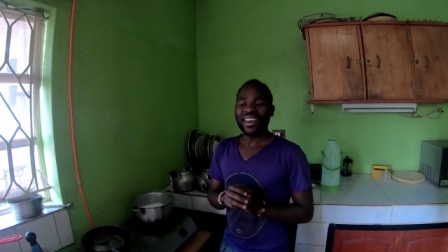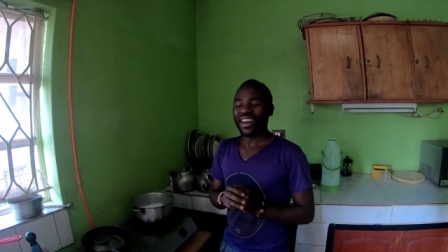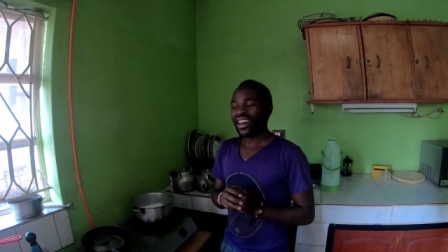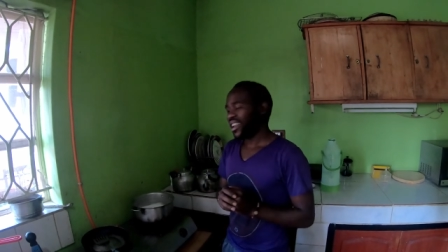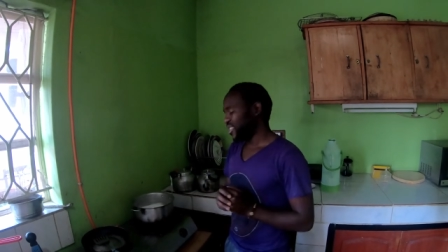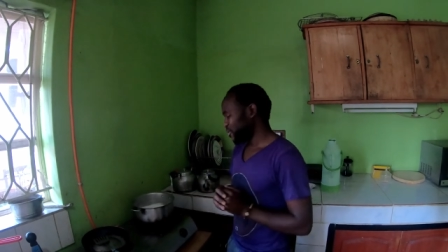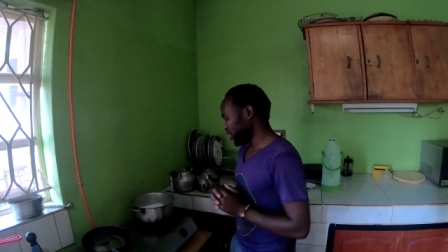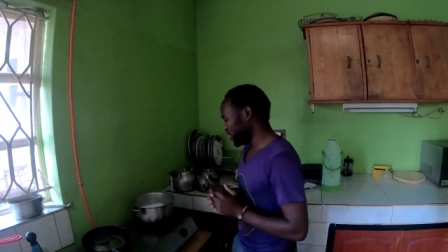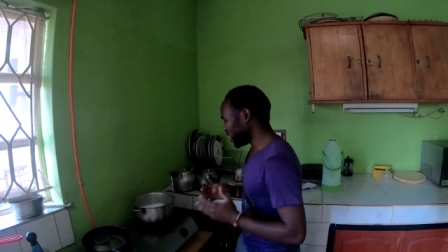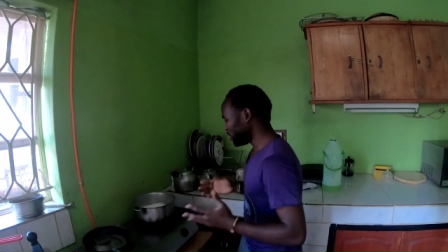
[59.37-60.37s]
And we
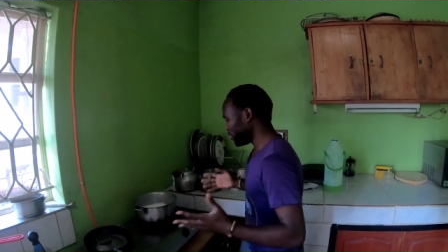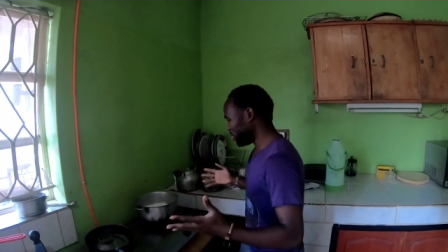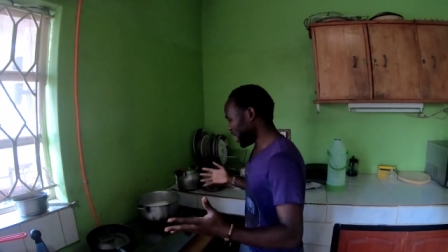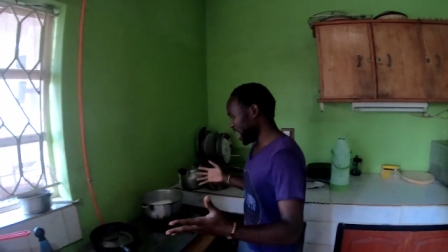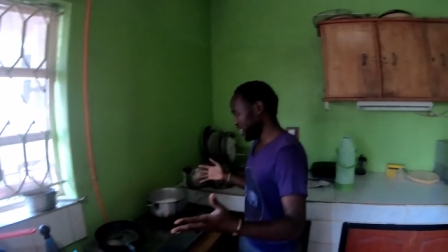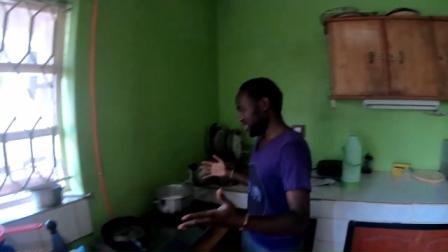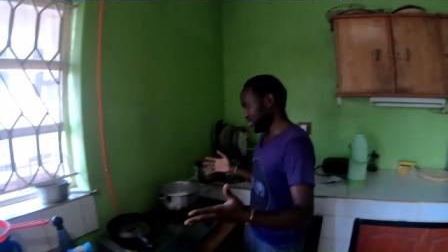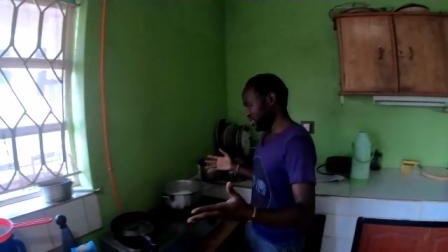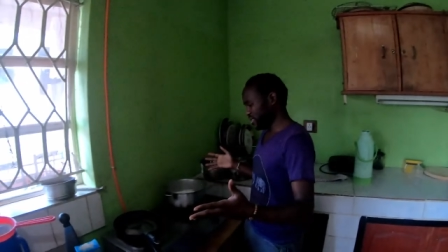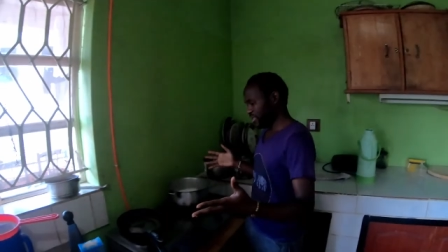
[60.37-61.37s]
start by
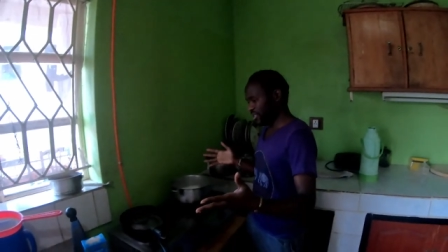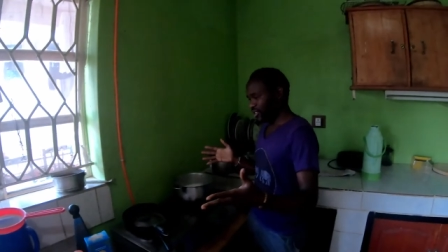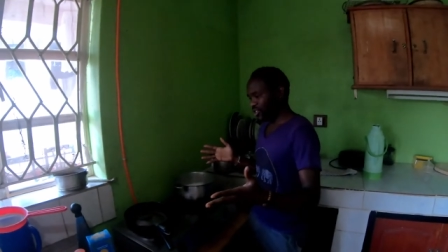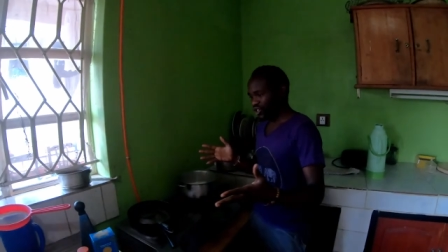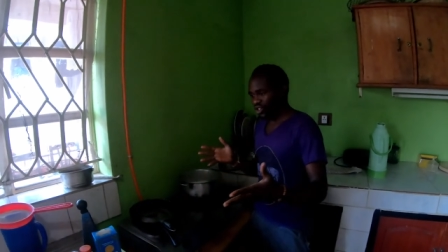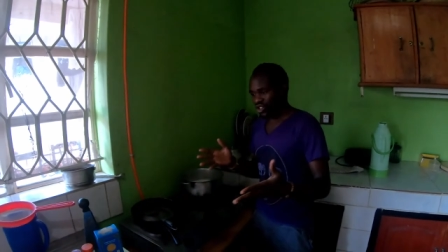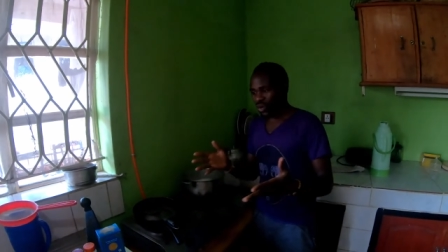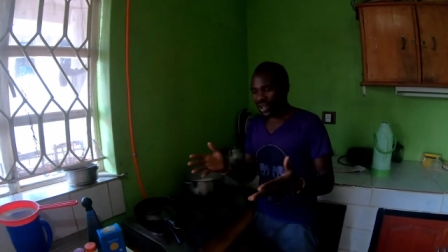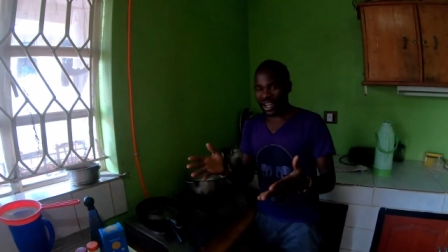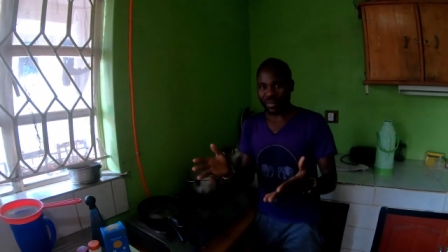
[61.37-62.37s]

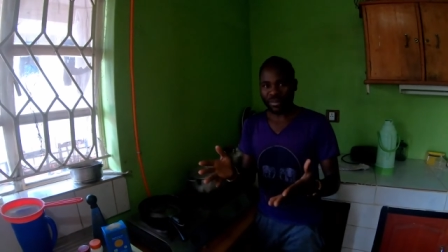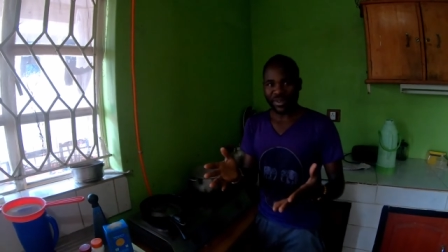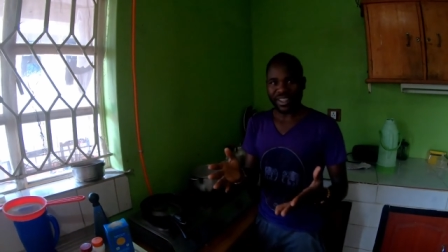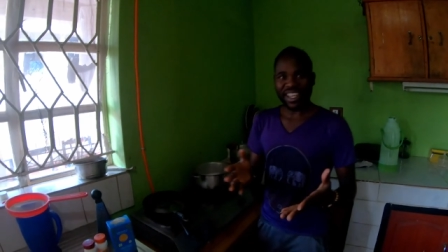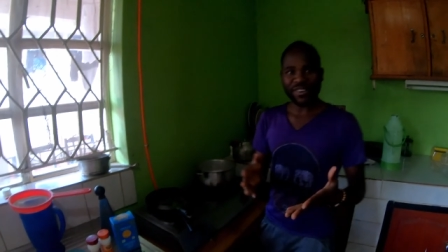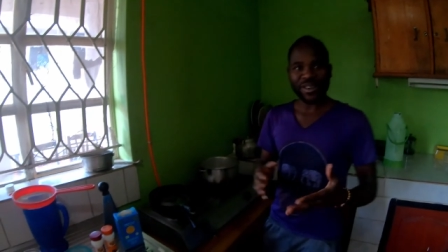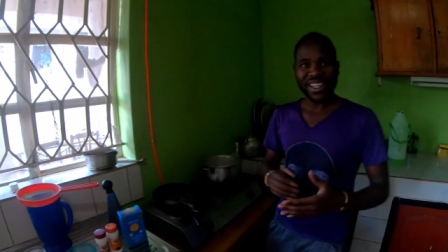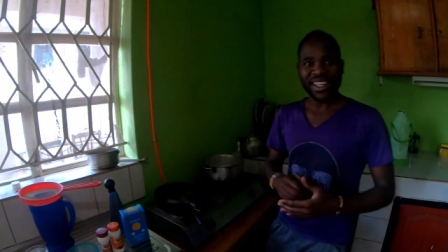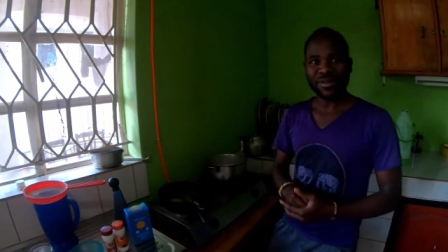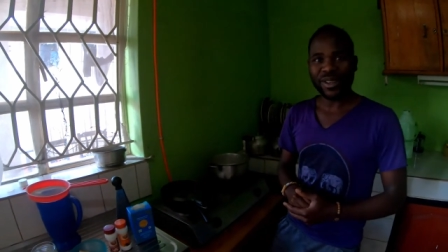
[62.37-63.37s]
showing up the
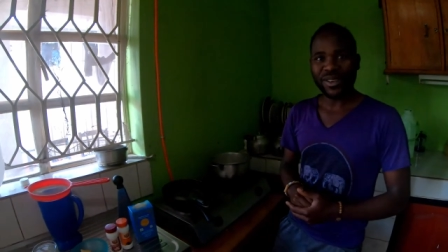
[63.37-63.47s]
ingredients we